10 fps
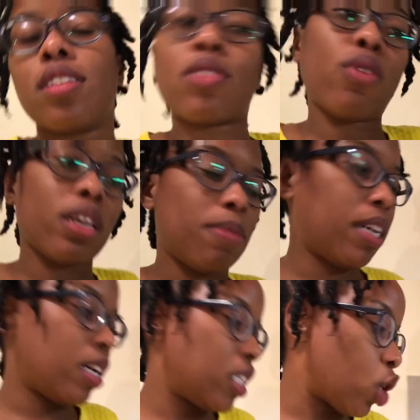it's going to
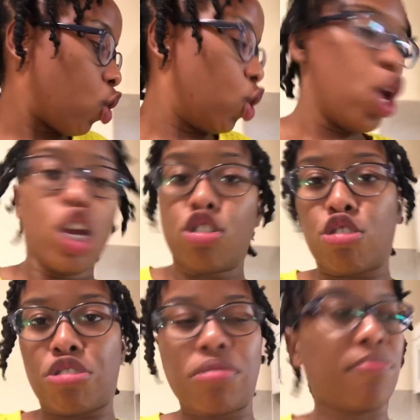be
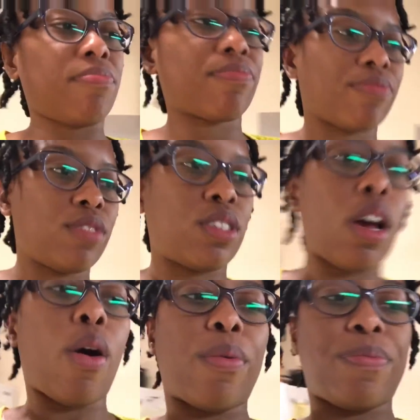delish.
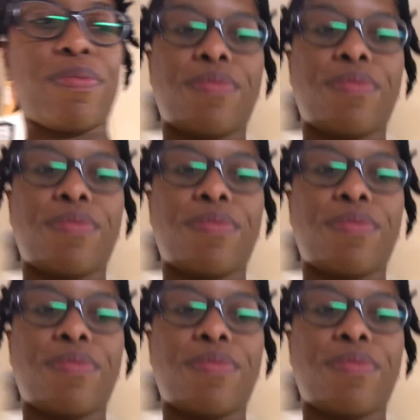So